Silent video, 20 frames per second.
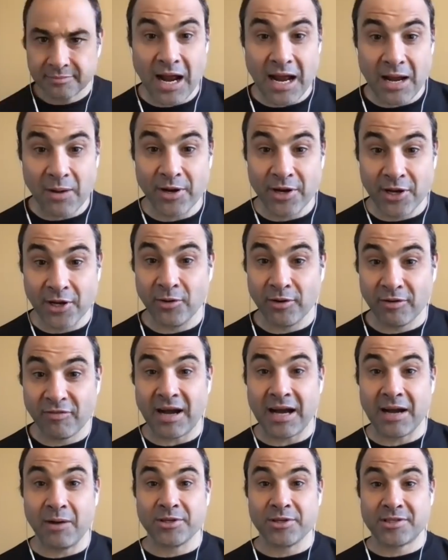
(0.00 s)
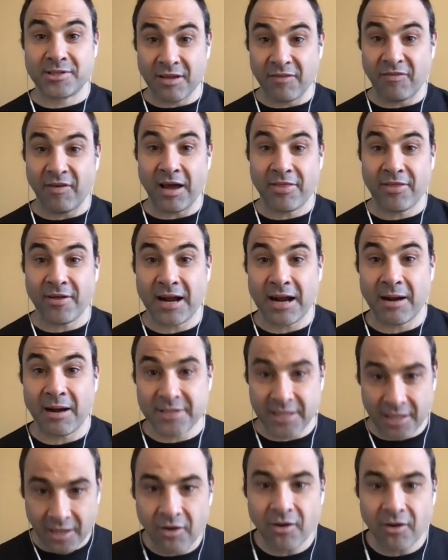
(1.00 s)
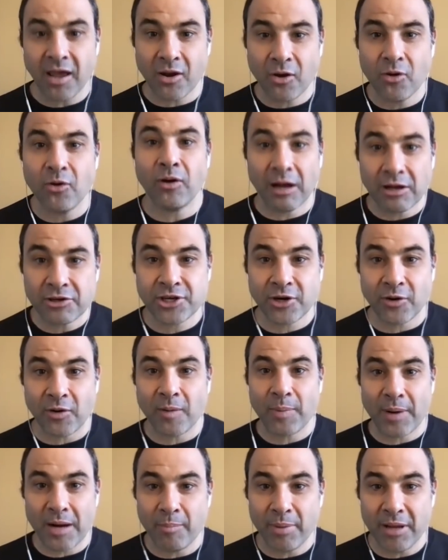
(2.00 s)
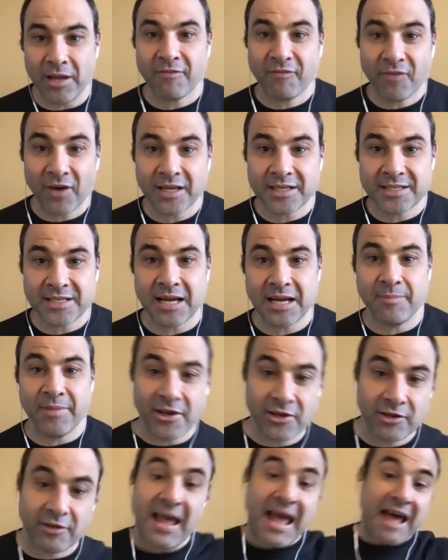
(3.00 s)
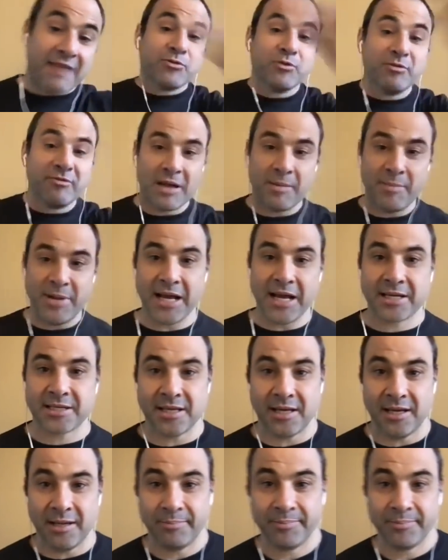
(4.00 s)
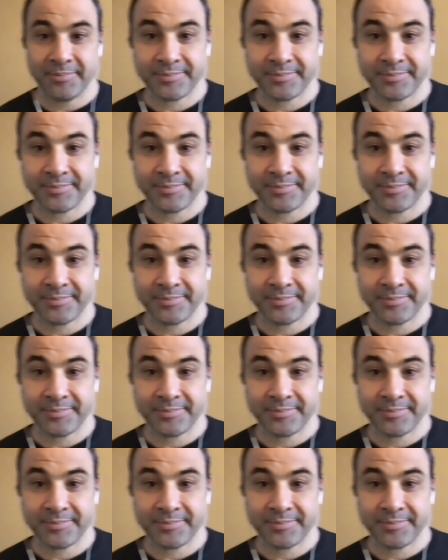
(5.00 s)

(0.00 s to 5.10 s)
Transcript: I would do if I thought I was like, okay, cool, I'll show up and I'll beat your fucking time. Then you'll have to invite me next time.